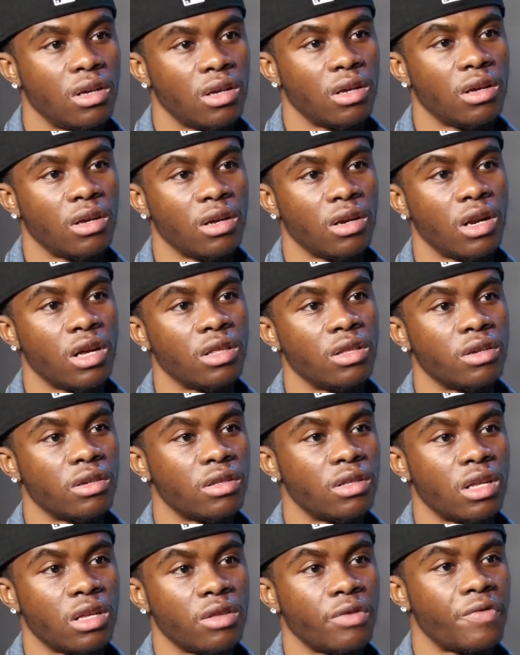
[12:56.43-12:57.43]

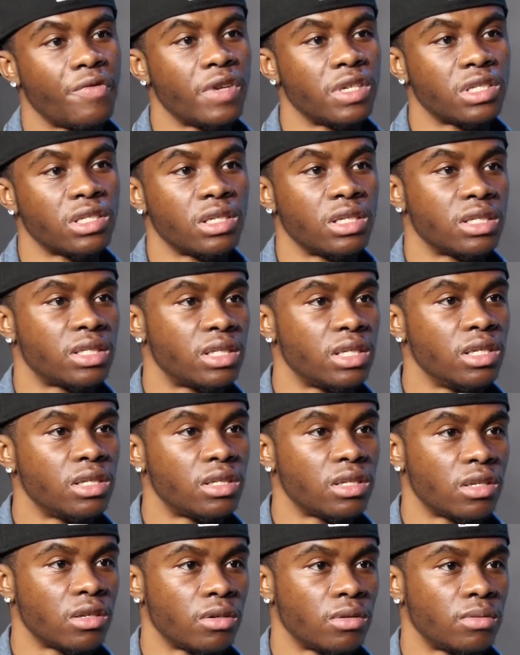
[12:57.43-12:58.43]
another fish in the sea
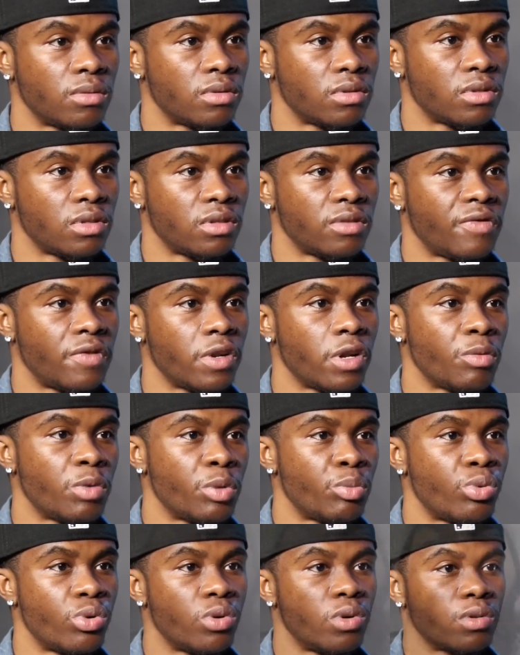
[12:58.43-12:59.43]
to them, for them
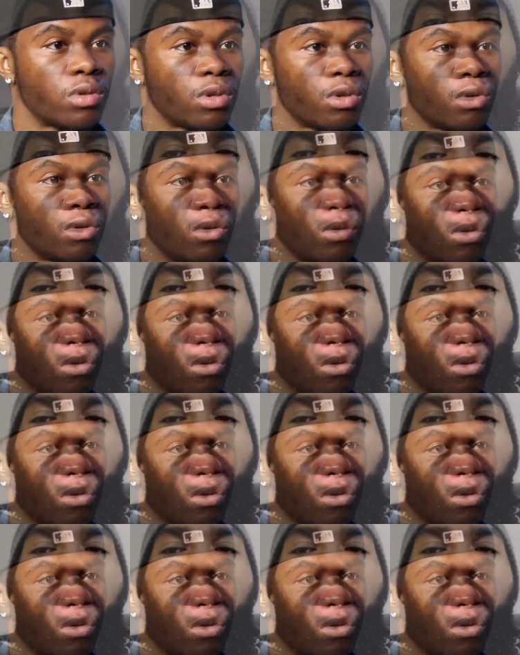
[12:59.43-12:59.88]
to pull through.